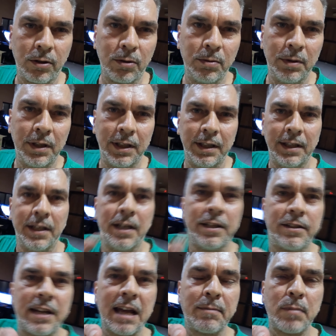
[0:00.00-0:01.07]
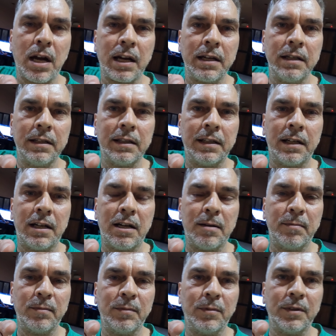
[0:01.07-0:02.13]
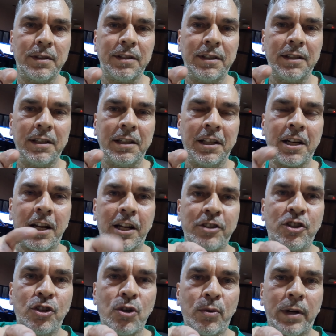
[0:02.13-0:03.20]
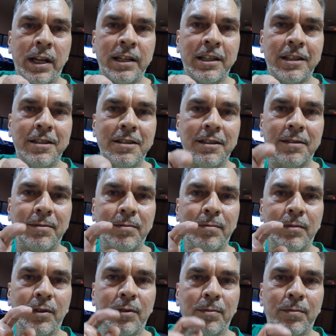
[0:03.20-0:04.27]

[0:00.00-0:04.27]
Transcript: I came back in about 10 minutes, I would guess.